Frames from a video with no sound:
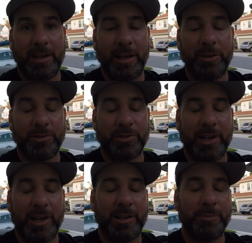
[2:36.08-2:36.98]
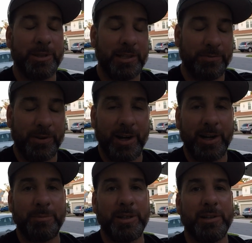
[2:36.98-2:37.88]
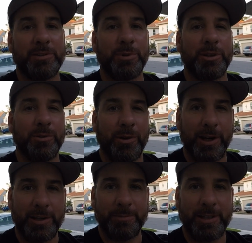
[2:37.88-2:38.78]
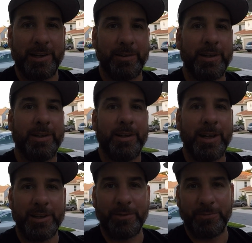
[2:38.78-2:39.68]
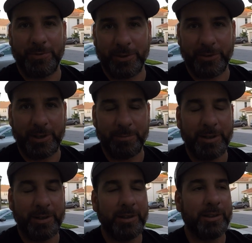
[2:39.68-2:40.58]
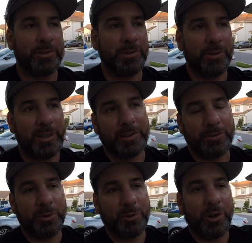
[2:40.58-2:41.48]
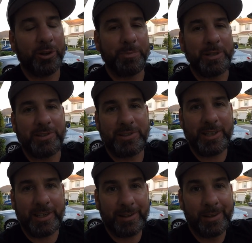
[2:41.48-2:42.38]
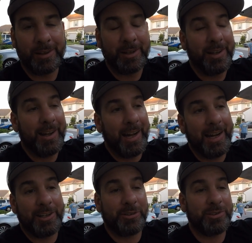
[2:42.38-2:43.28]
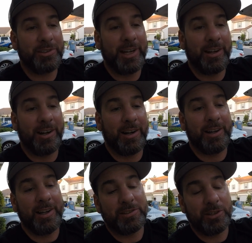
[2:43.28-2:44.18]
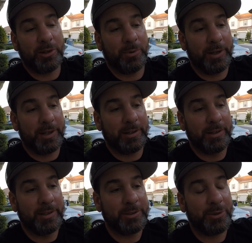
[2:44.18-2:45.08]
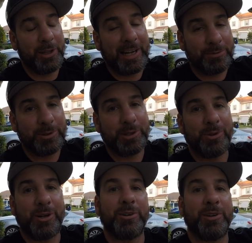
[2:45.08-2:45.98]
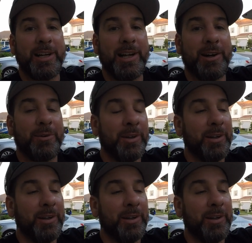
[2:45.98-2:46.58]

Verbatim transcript: other side, but that's fine because we're gonna grind them down and then fill them so that they'll no longer be seen, and it'll stay on. And so, uh, so that's what's going on right now.